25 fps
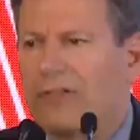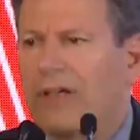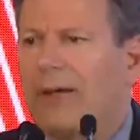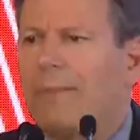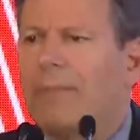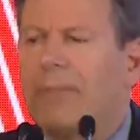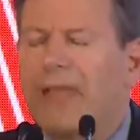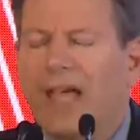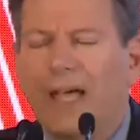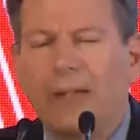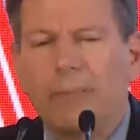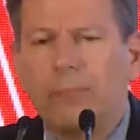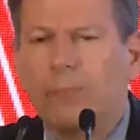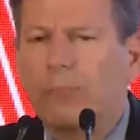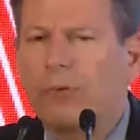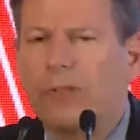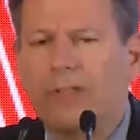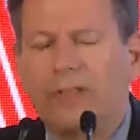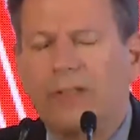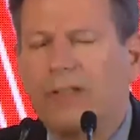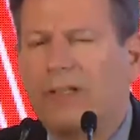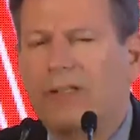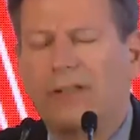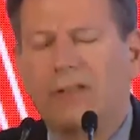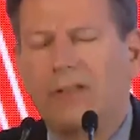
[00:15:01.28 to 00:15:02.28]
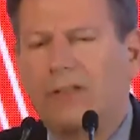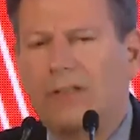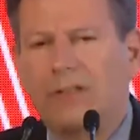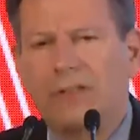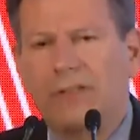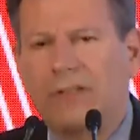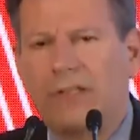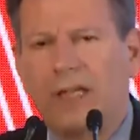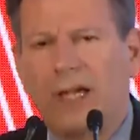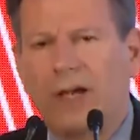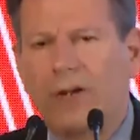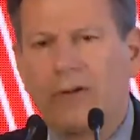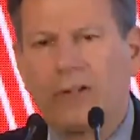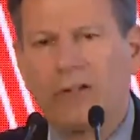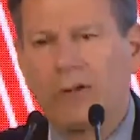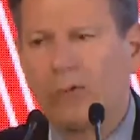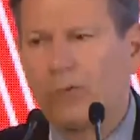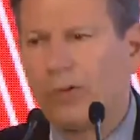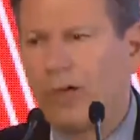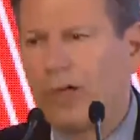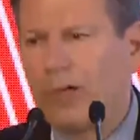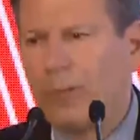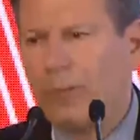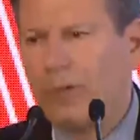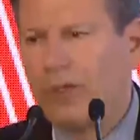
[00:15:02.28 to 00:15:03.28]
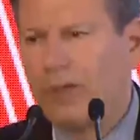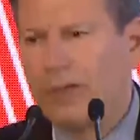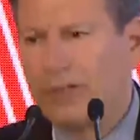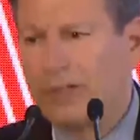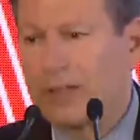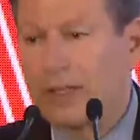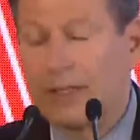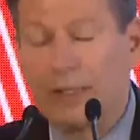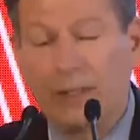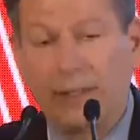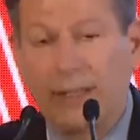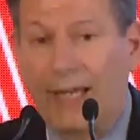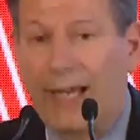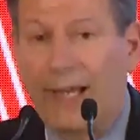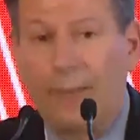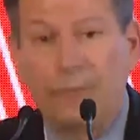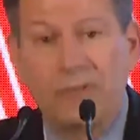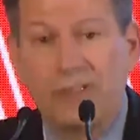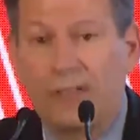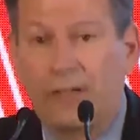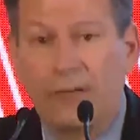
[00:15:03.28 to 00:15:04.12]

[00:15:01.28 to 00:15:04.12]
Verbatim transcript: I'm not predicting Saudi Arabia's collapse.